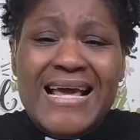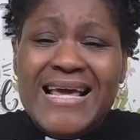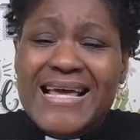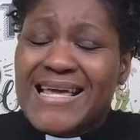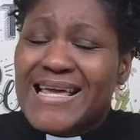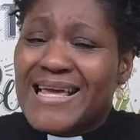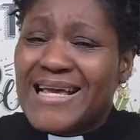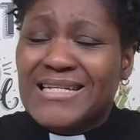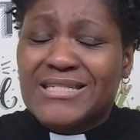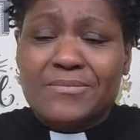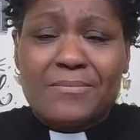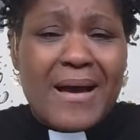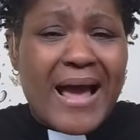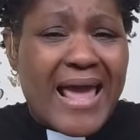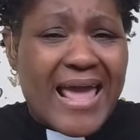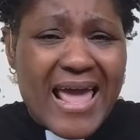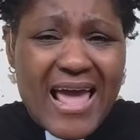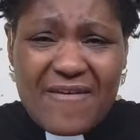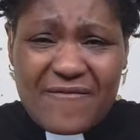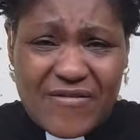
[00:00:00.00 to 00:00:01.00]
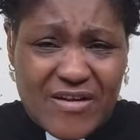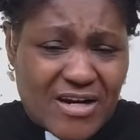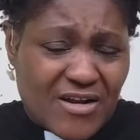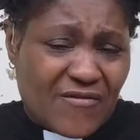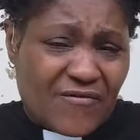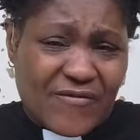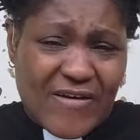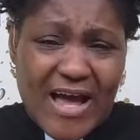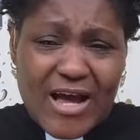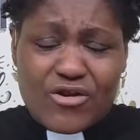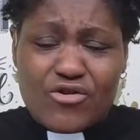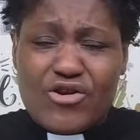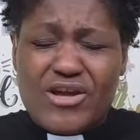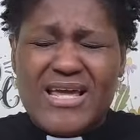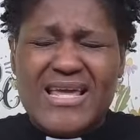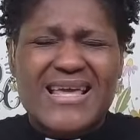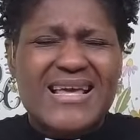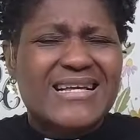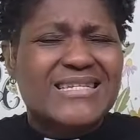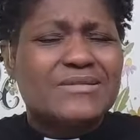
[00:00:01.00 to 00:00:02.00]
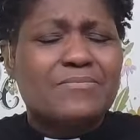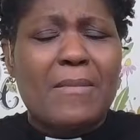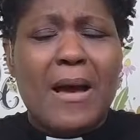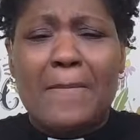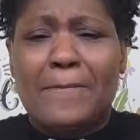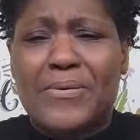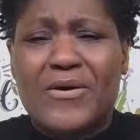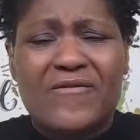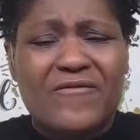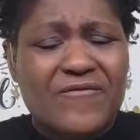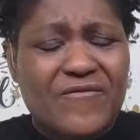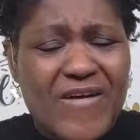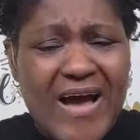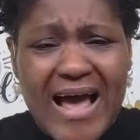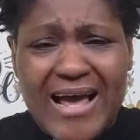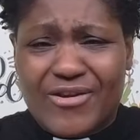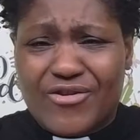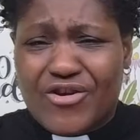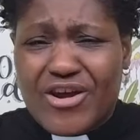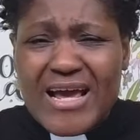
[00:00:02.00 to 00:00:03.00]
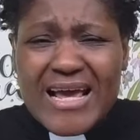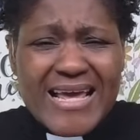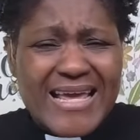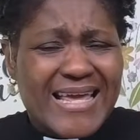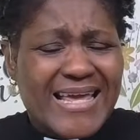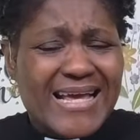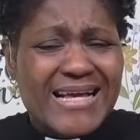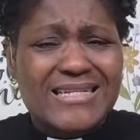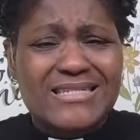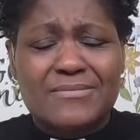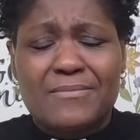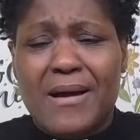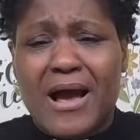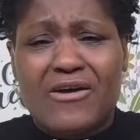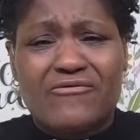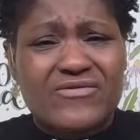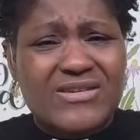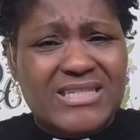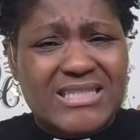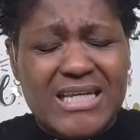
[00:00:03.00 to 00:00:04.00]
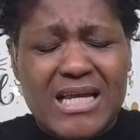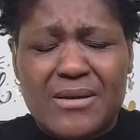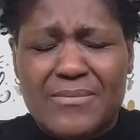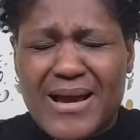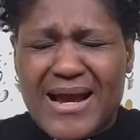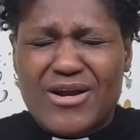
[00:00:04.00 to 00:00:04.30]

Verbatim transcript: He is my heavenly father. He is my provider. He is my redeemer.